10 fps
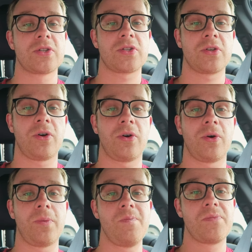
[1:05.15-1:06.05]

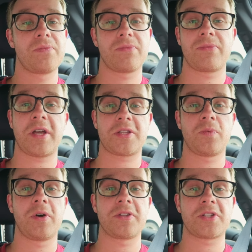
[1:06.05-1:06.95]
So that's
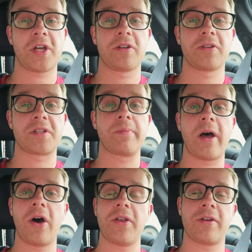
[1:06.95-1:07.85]
what this channel is
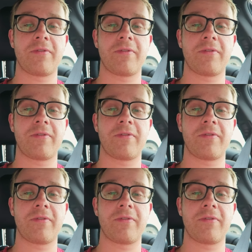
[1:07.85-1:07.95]
about,